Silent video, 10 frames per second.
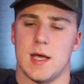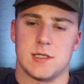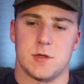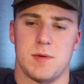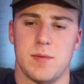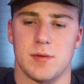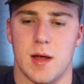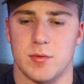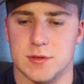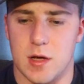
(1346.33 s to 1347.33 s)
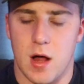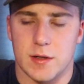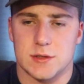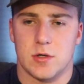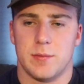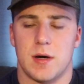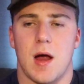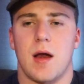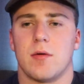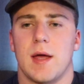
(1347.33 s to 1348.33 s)
It's the people that would call us so
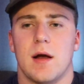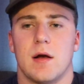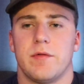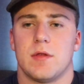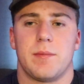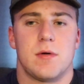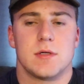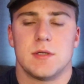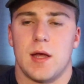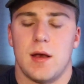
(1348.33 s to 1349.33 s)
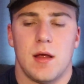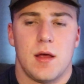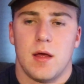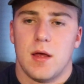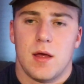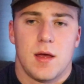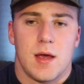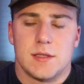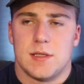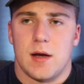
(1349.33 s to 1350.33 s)
bitter. I don't care if you're the person that
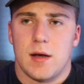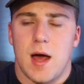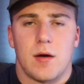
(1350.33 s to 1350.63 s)
has done it.